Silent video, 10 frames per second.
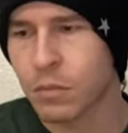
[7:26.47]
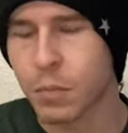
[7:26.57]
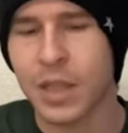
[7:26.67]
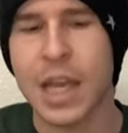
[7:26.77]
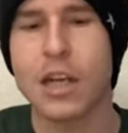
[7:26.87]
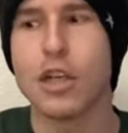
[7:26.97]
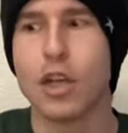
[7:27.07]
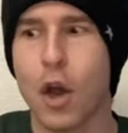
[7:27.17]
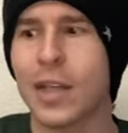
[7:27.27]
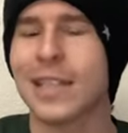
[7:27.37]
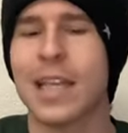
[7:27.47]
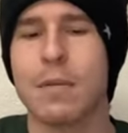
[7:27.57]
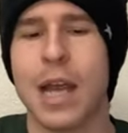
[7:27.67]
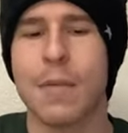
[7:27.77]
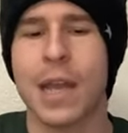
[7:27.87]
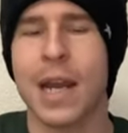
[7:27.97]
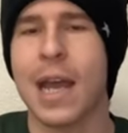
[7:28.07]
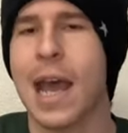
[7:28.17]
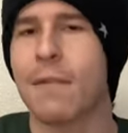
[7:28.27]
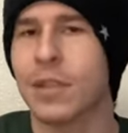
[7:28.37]
but they know at the same time they kind
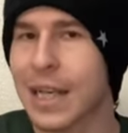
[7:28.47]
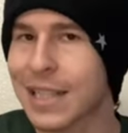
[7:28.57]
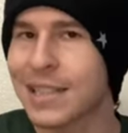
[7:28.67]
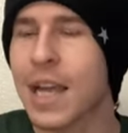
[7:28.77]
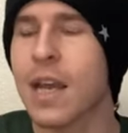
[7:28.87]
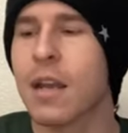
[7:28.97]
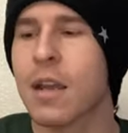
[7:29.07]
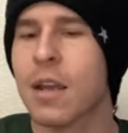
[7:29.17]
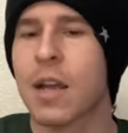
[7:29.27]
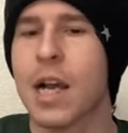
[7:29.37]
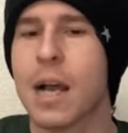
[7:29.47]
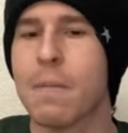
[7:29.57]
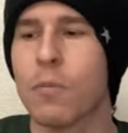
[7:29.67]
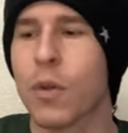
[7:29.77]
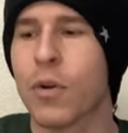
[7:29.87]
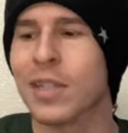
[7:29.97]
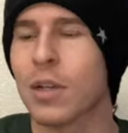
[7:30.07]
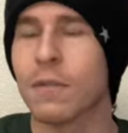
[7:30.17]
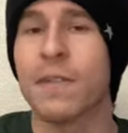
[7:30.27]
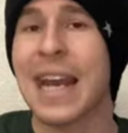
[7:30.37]
of have, like I said, whether it's
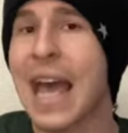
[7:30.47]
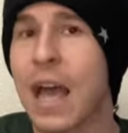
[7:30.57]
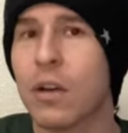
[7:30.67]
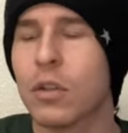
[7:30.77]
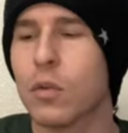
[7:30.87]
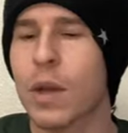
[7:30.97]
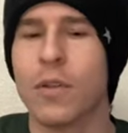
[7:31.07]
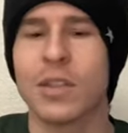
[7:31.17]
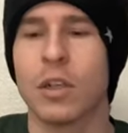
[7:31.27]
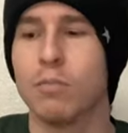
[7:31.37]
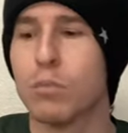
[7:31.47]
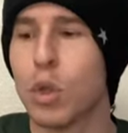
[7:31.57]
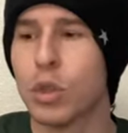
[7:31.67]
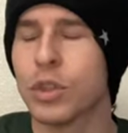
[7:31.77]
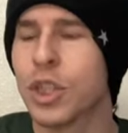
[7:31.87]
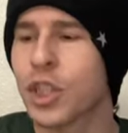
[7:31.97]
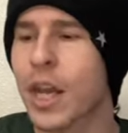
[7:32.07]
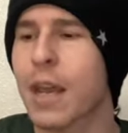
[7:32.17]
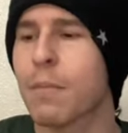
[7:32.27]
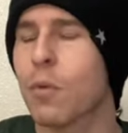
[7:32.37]
called finagle, whether it's called mold,
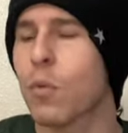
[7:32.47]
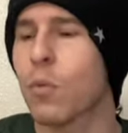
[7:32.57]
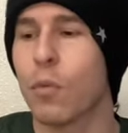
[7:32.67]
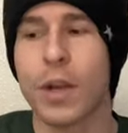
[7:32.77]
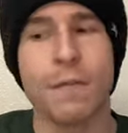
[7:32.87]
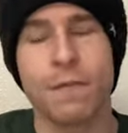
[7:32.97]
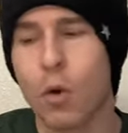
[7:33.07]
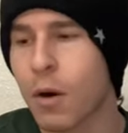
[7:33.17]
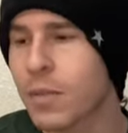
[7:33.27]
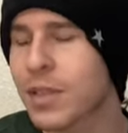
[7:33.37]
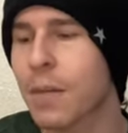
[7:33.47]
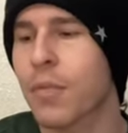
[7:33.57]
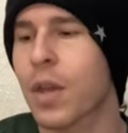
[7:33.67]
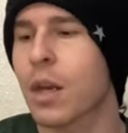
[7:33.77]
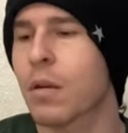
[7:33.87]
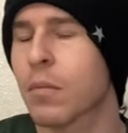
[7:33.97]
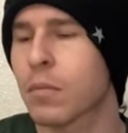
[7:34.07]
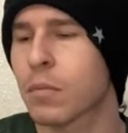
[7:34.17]
shape, reform something.